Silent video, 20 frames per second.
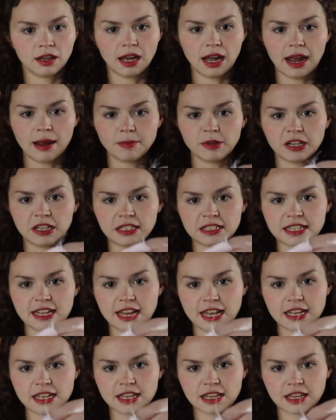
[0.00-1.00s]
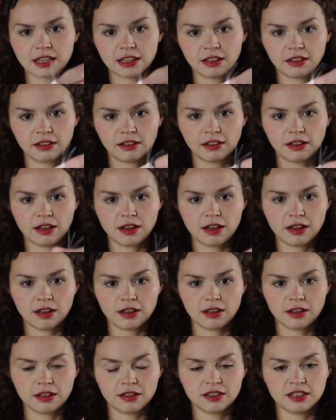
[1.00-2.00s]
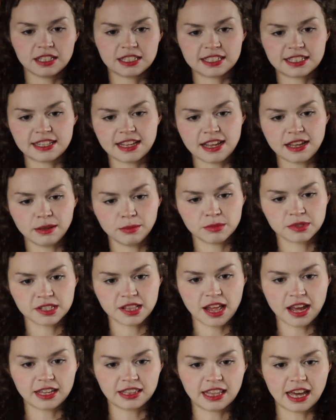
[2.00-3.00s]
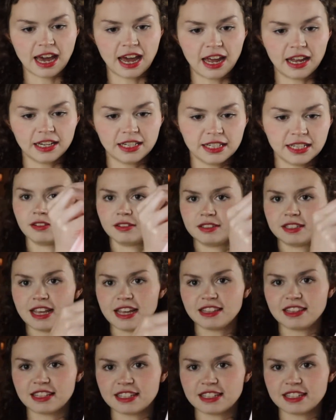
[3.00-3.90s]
I'm gonna take the seams like that, take the